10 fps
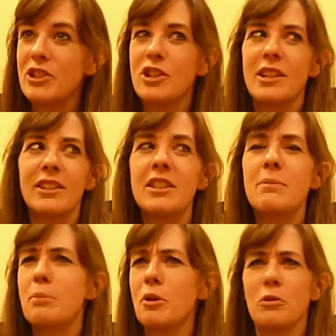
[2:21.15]
She said, this
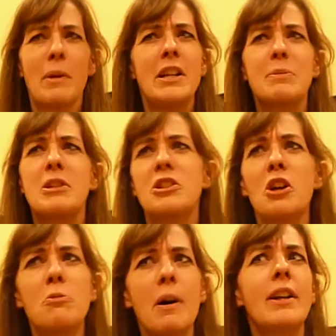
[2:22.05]
book reminds me
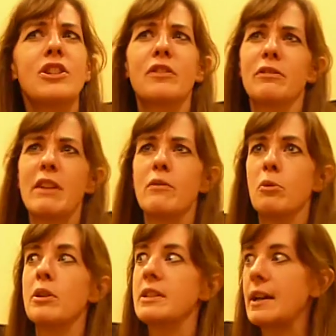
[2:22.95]
so much of The Raven
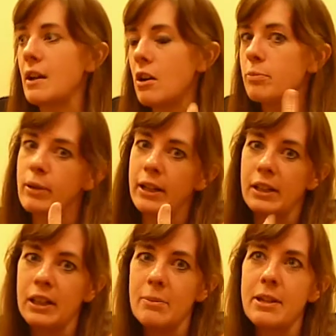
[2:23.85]
Boys. And I got all
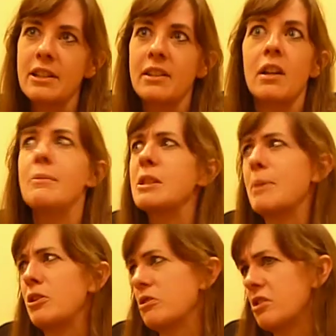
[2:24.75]
prickly because I thought I'm a
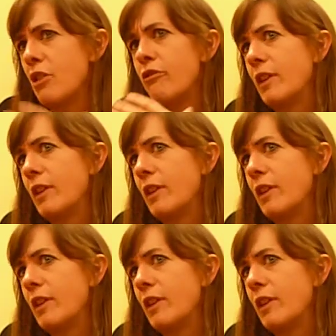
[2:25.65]
special snowflake.